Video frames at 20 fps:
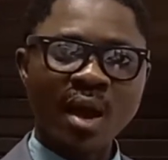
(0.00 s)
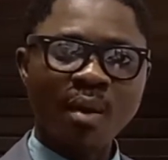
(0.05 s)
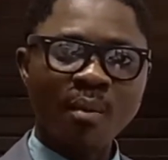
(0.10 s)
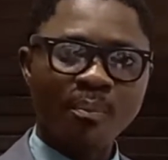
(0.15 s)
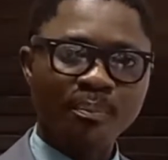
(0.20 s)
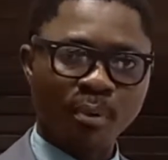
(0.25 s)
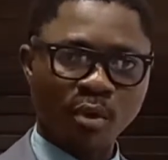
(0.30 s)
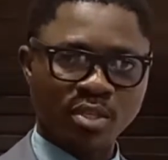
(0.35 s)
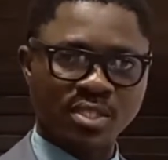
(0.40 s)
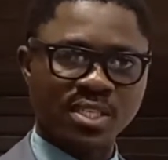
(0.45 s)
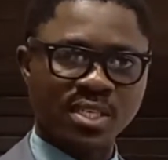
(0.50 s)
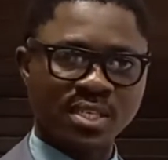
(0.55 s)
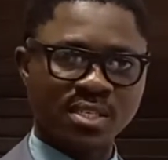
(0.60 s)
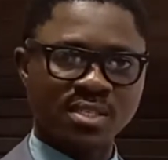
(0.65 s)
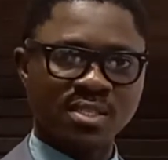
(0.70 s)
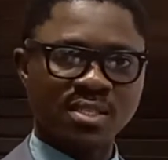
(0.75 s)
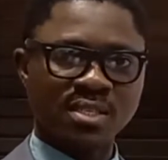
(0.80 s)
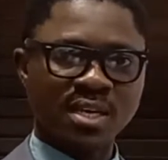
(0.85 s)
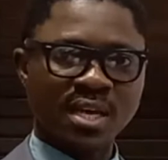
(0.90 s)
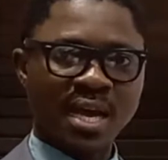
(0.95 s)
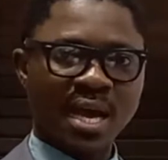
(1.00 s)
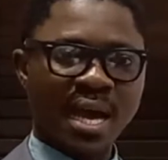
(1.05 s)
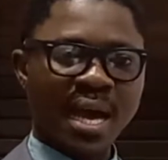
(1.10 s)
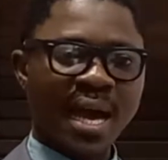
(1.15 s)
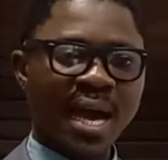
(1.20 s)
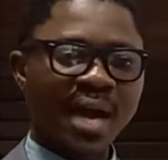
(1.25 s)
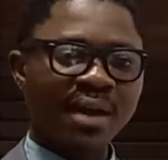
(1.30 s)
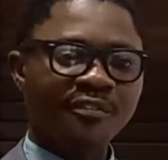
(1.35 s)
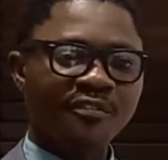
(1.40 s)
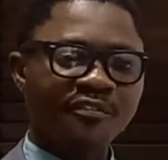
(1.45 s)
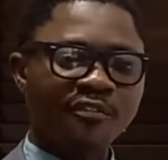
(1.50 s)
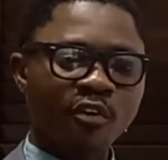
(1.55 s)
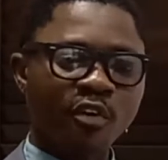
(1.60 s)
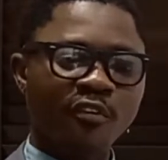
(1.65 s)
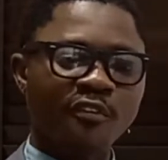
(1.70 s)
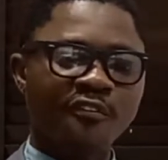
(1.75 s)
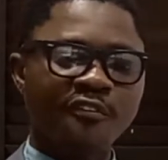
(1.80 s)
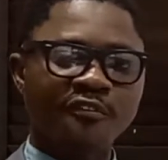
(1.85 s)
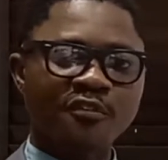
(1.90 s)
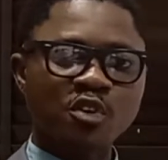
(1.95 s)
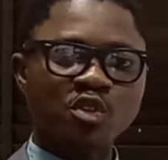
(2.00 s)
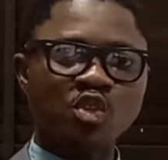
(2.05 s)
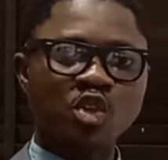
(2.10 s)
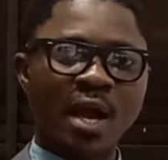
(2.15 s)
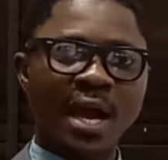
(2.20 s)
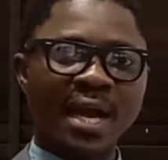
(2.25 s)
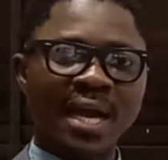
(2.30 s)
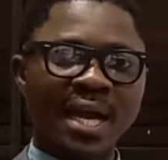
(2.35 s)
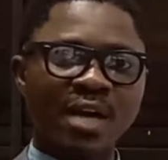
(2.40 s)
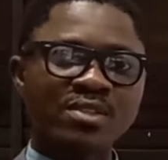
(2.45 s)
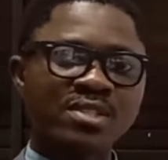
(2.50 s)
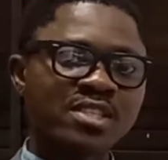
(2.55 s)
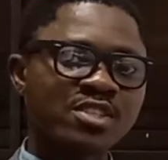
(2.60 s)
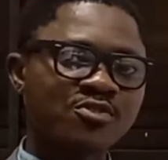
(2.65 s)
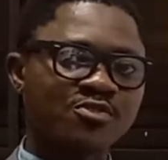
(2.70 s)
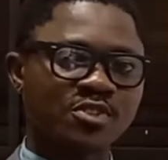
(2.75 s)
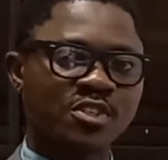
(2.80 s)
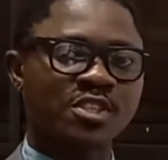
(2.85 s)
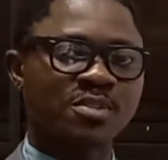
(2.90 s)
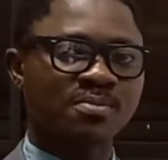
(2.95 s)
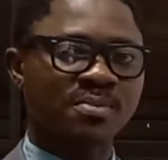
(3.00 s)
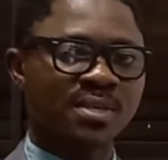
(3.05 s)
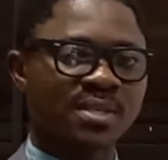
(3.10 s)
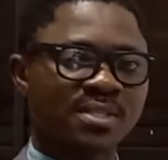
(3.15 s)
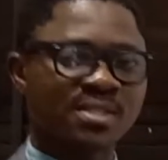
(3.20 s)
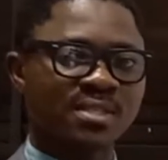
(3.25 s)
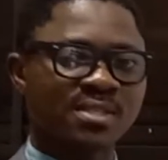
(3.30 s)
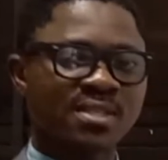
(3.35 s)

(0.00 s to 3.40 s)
purchased, and for future accounting treatment,